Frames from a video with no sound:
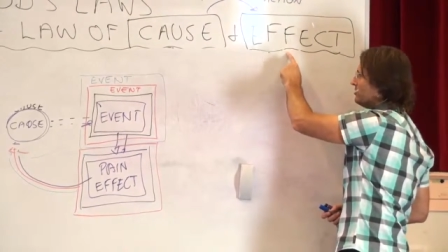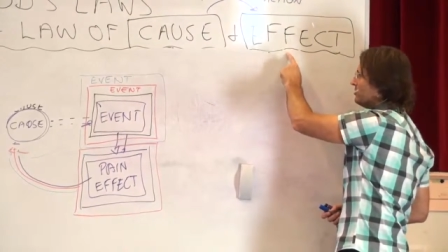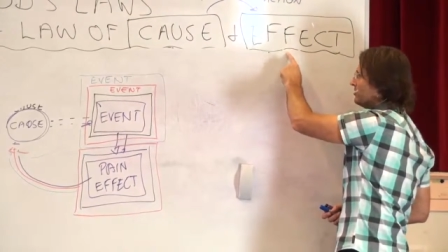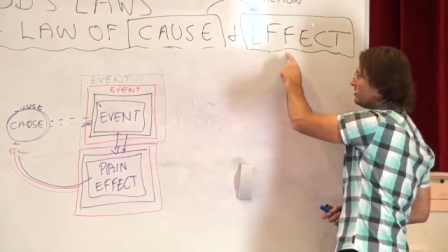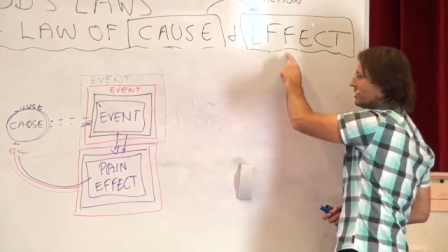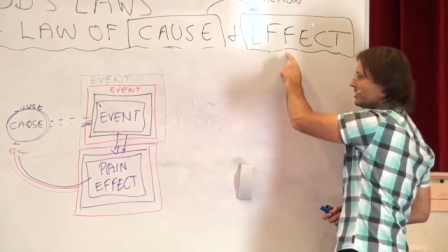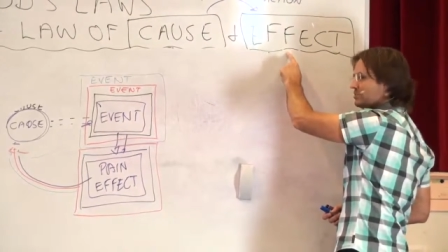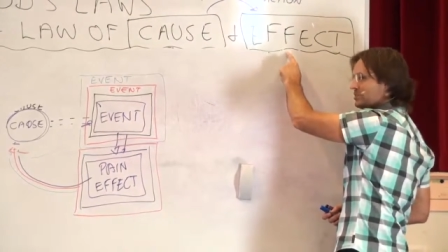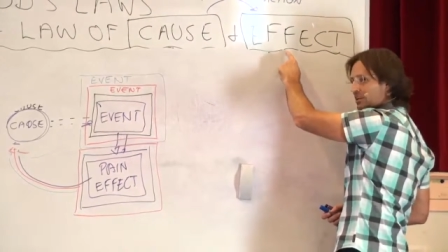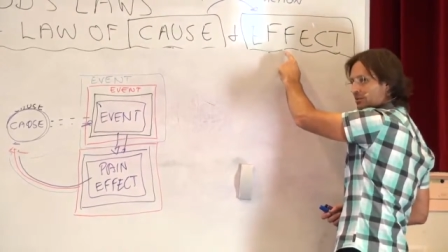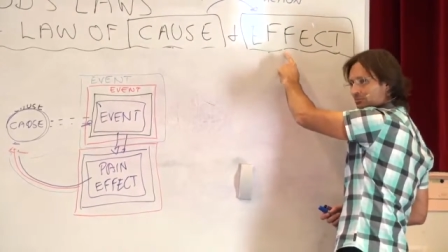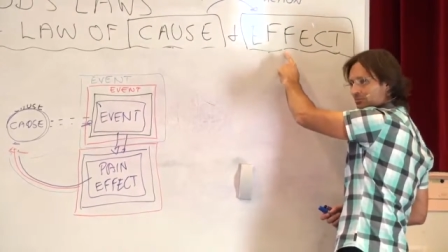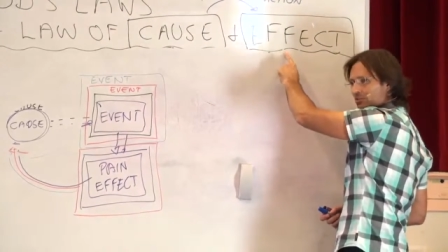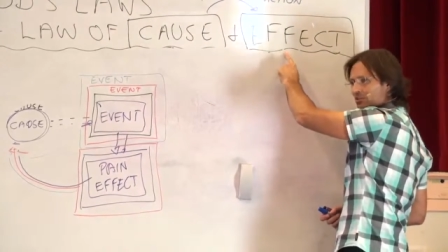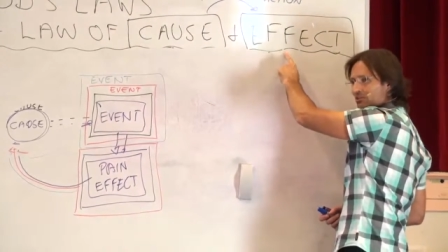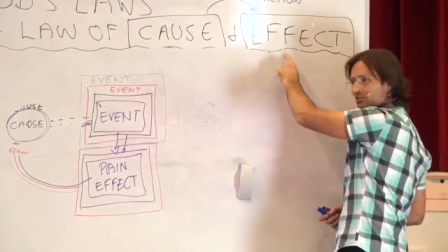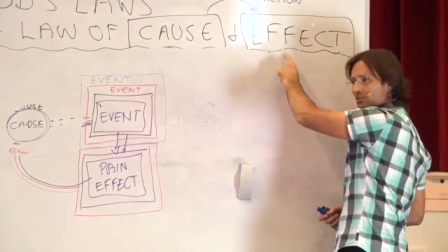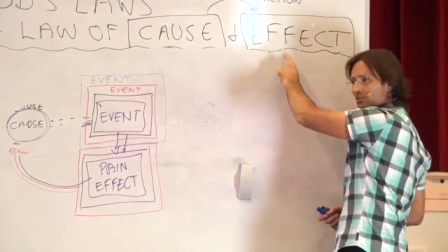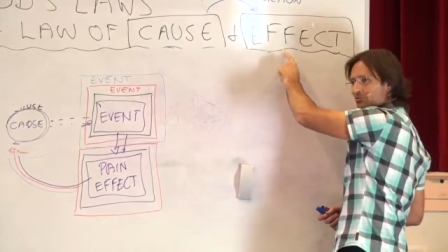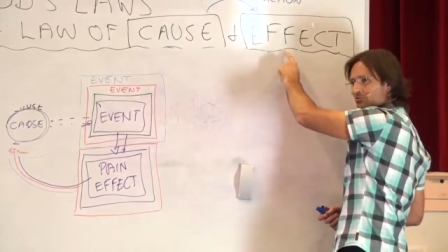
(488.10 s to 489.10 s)
attempt
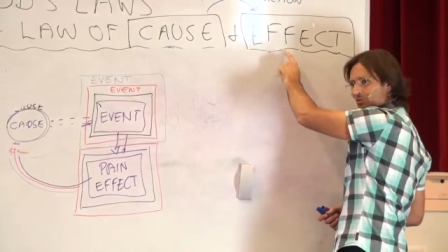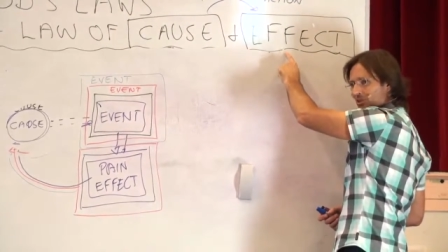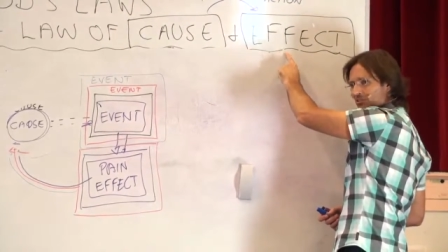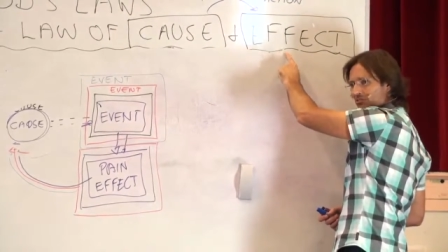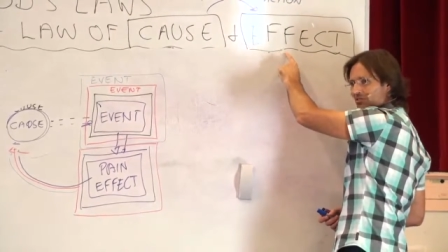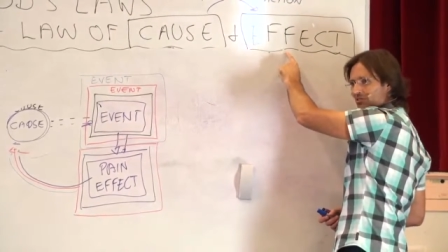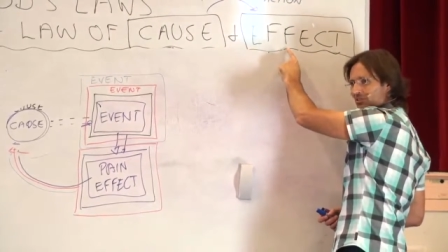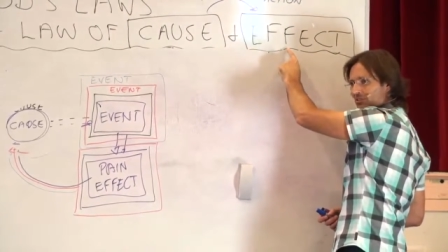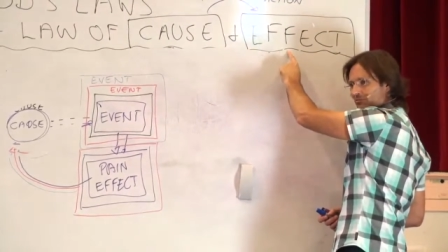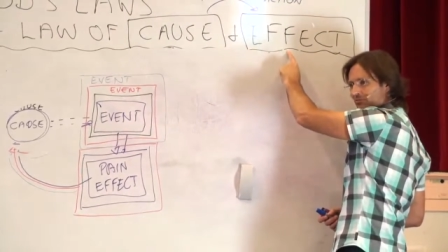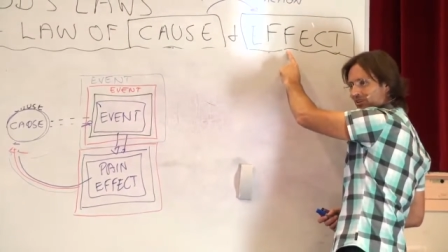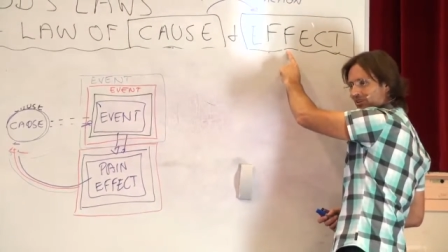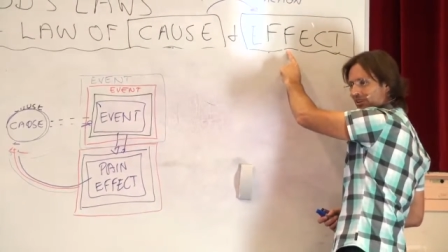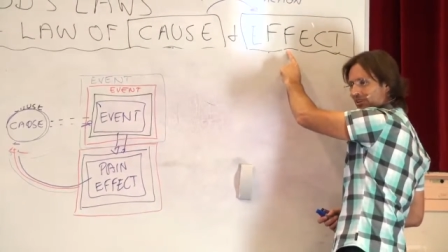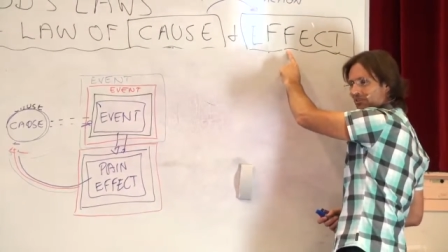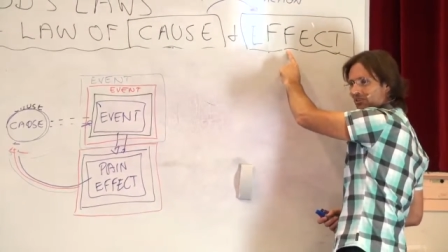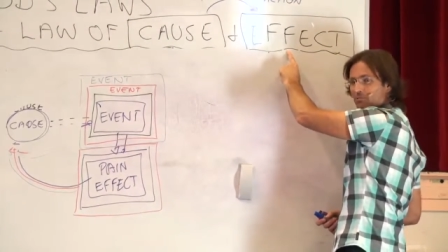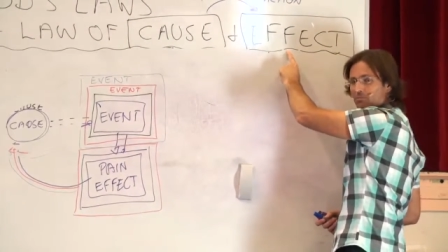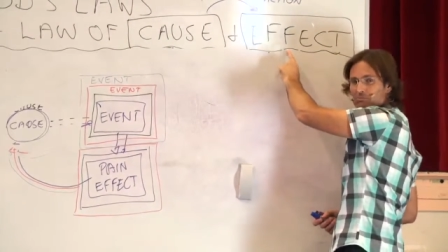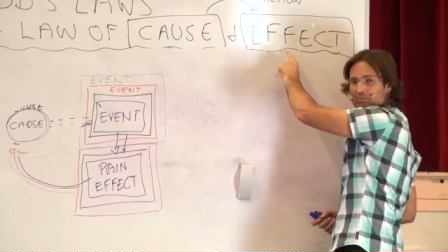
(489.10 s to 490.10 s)
to address the
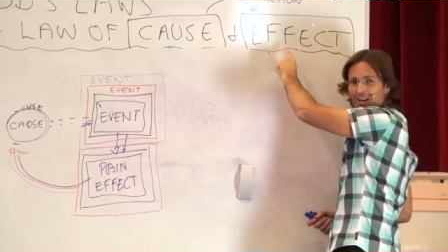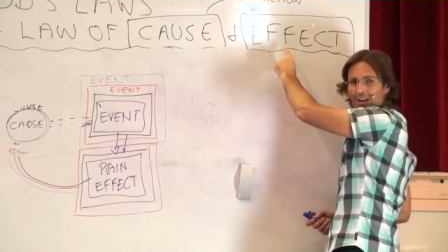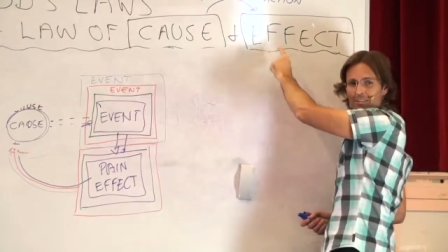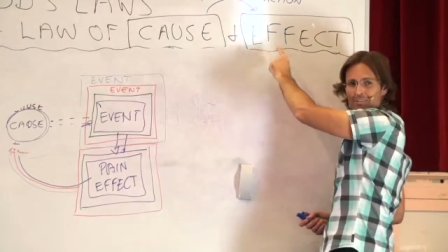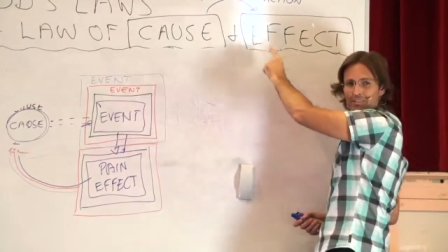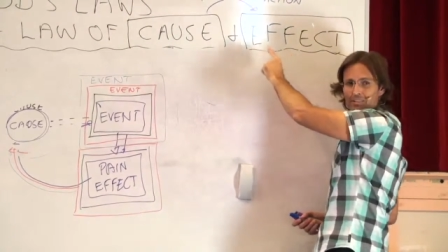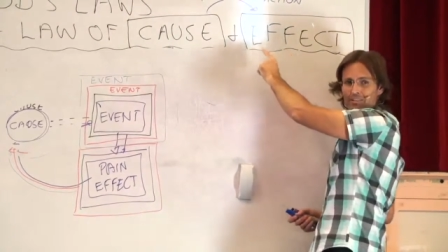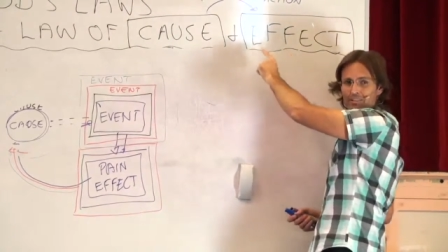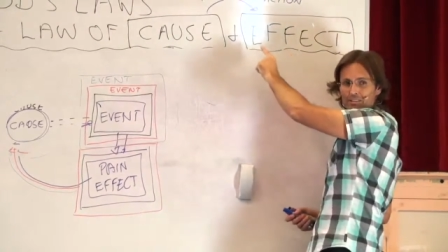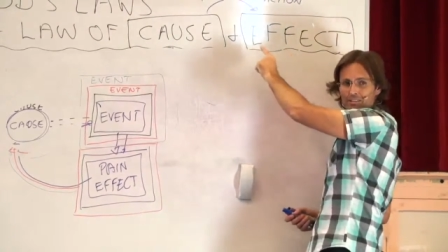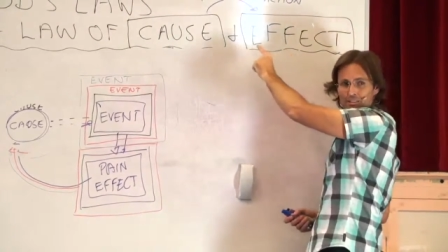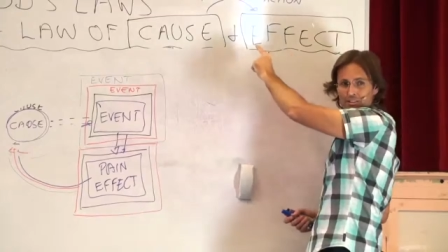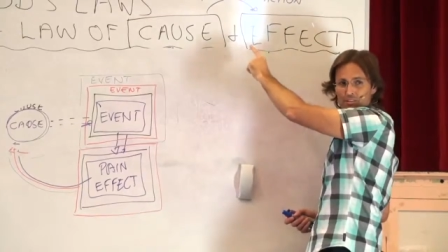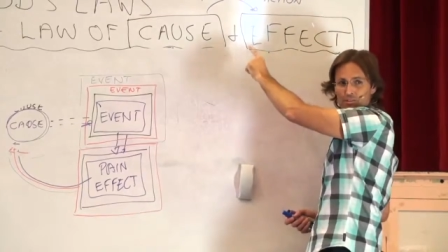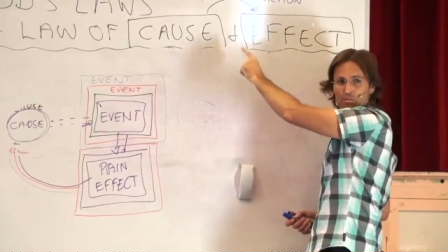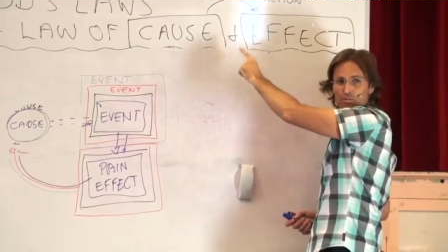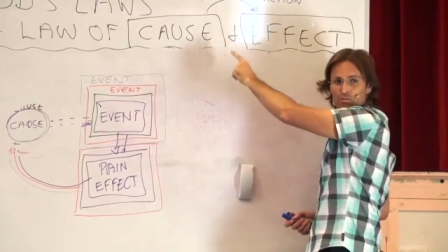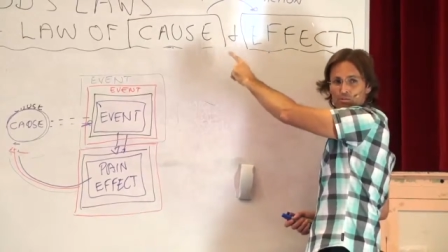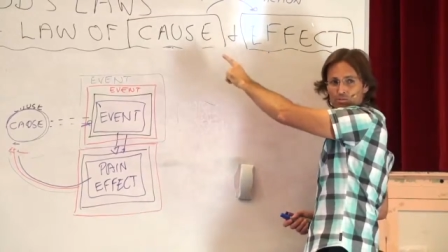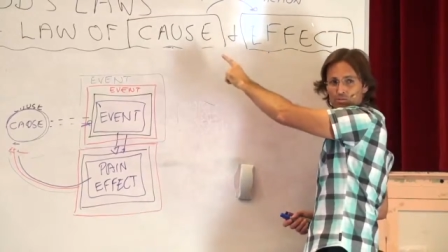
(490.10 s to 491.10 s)
effect rather than the
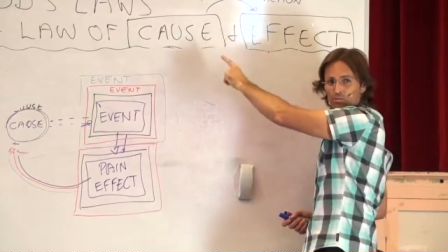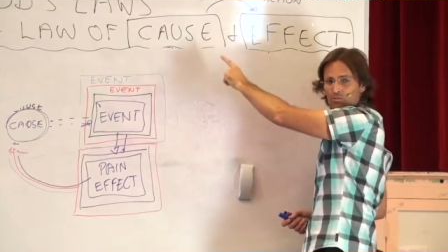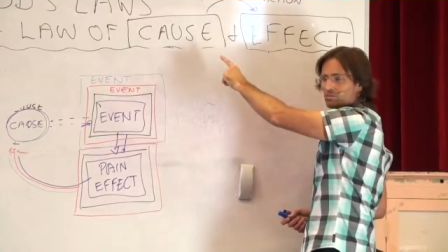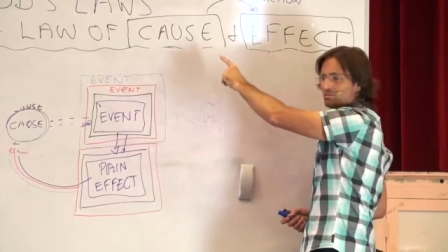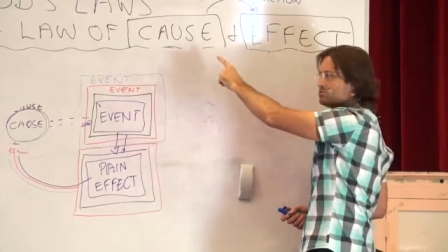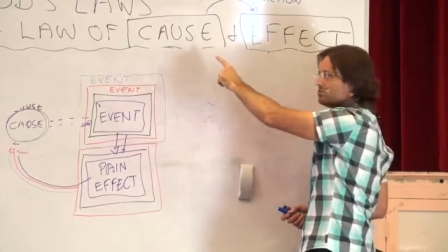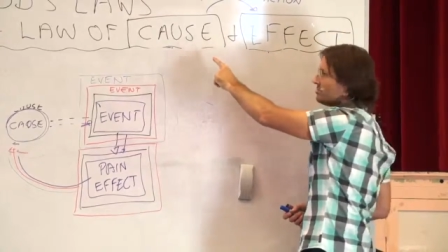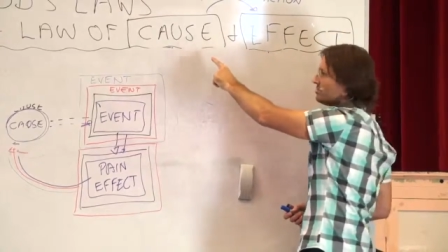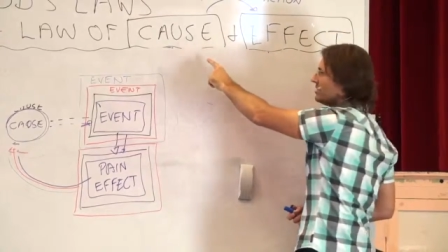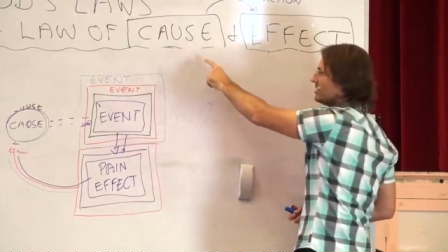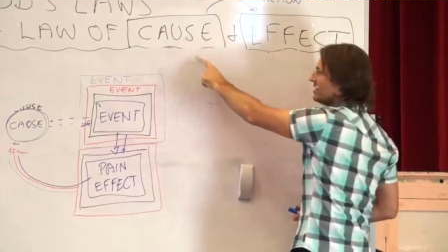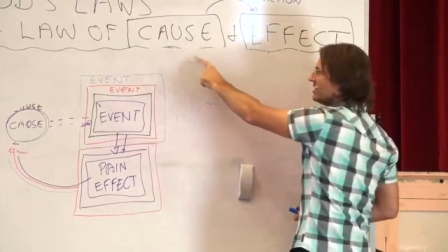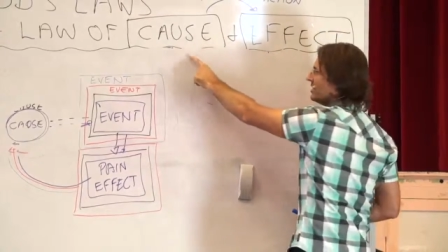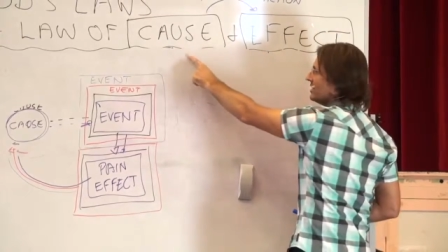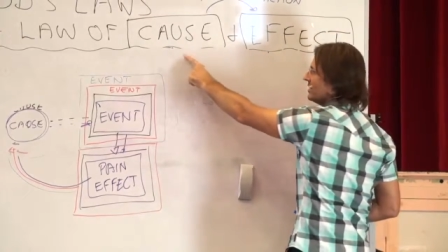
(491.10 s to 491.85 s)
cause,